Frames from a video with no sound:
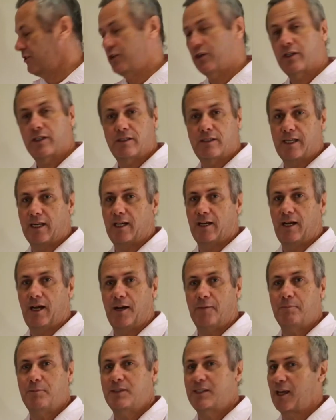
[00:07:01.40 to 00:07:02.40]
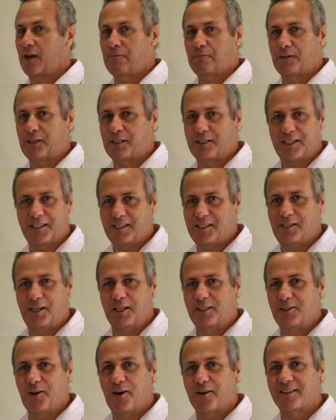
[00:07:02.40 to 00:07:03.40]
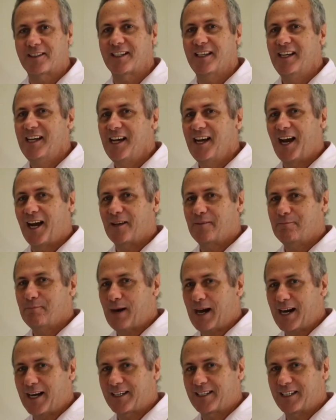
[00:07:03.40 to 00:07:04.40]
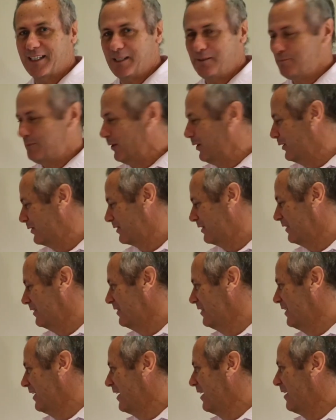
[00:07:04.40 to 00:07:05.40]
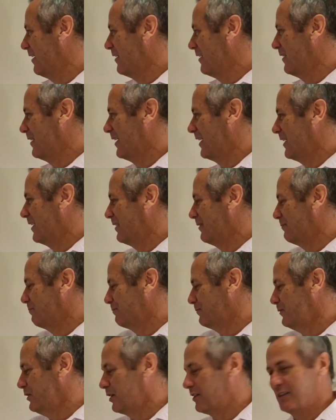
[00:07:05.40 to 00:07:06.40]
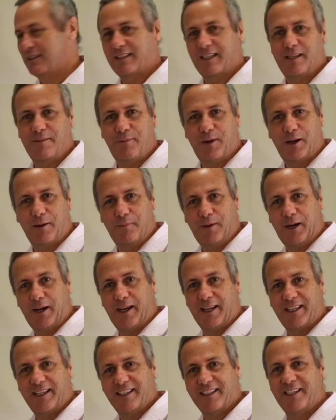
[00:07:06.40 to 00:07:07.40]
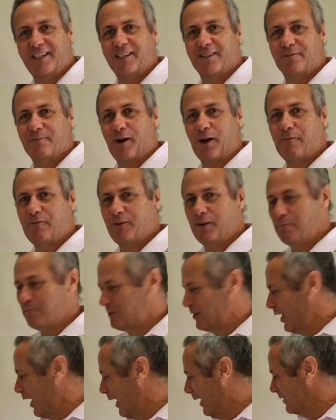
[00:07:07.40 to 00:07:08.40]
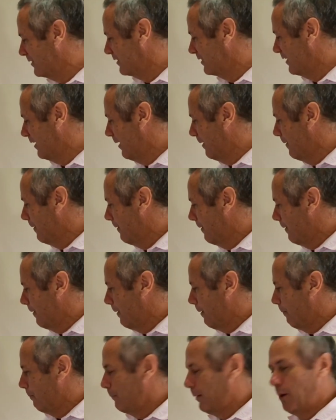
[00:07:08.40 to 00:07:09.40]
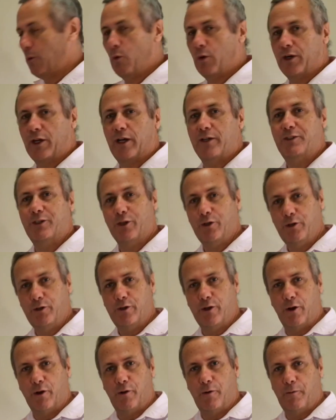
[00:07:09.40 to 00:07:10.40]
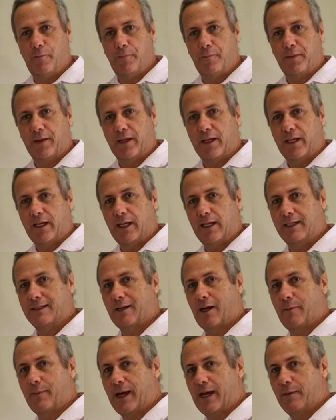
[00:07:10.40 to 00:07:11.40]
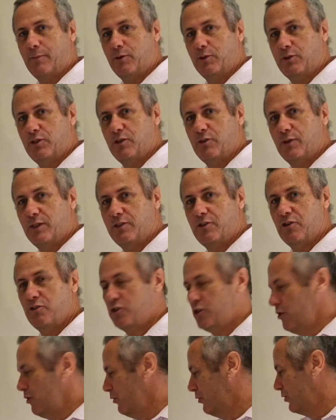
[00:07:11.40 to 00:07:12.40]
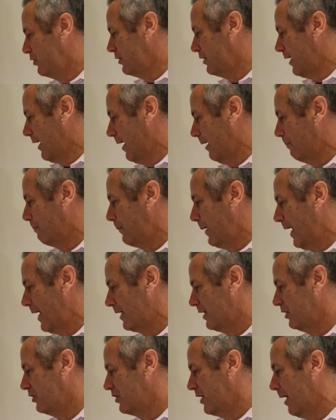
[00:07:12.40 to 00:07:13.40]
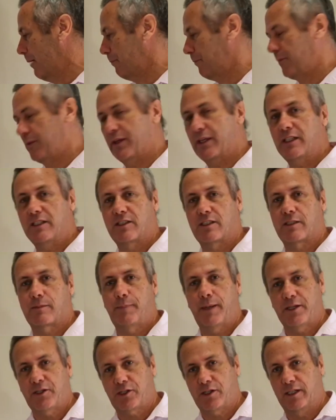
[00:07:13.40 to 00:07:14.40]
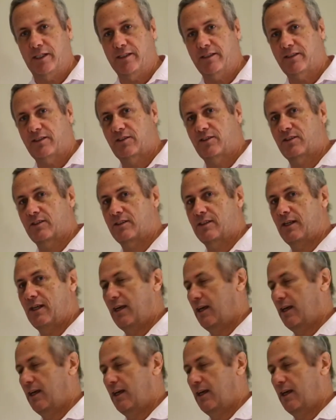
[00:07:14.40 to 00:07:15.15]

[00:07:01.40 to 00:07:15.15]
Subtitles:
you can tell, I'm definitely not a marketing person. You can see by my flip charts. But what I do is I'm able to introduce and package up these specialists